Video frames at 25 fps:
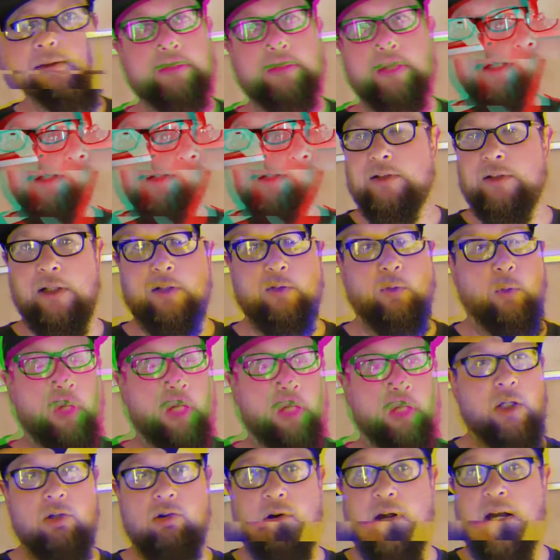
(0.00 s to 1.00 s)
it's, it's one of the
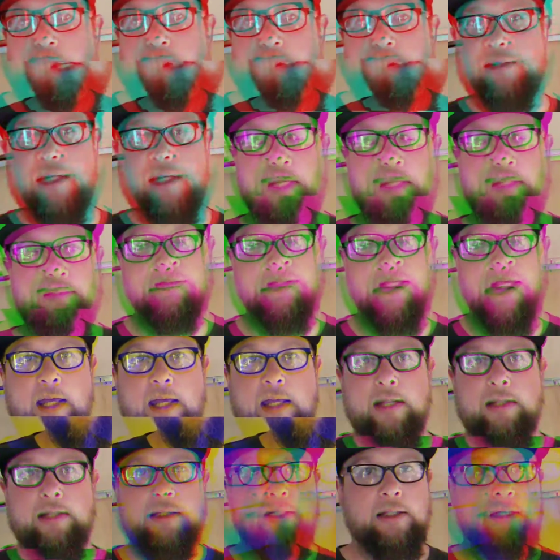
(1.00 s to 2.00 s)
greatest things that
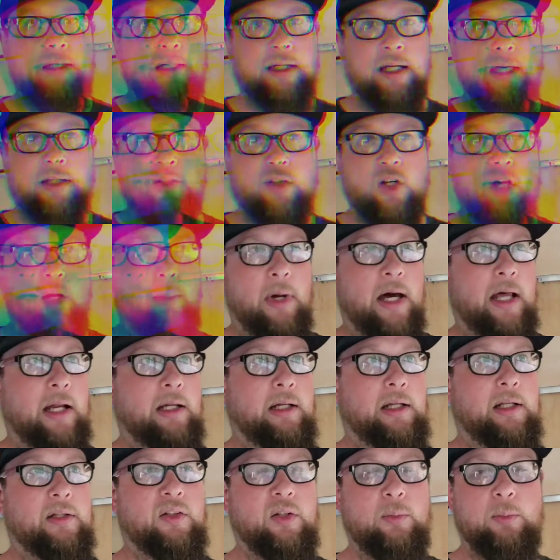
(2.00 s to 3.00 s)
has come out of this
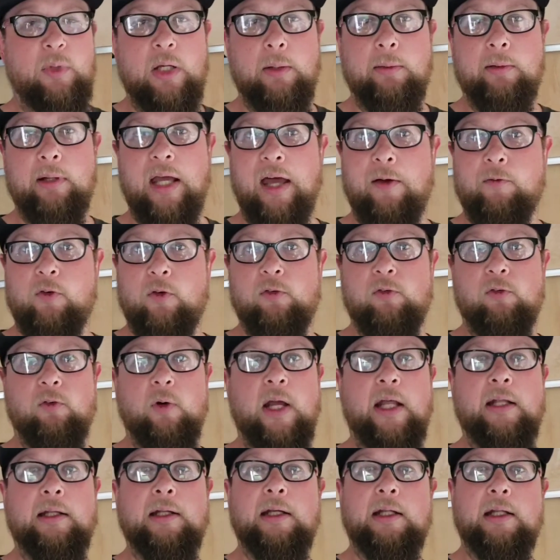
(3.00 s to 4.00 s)
to be able to have a friend
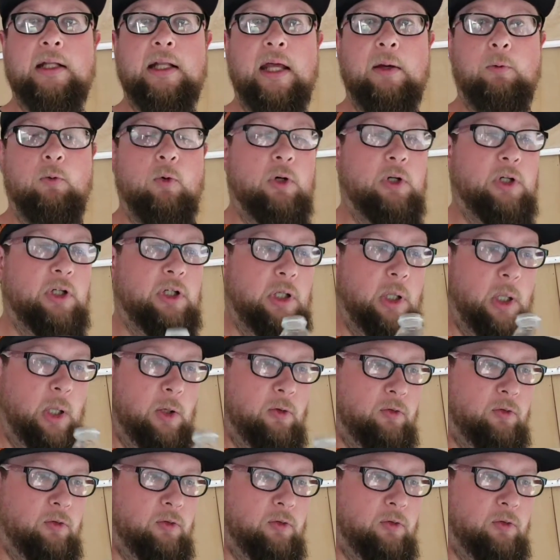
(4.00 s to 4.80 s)
and a network of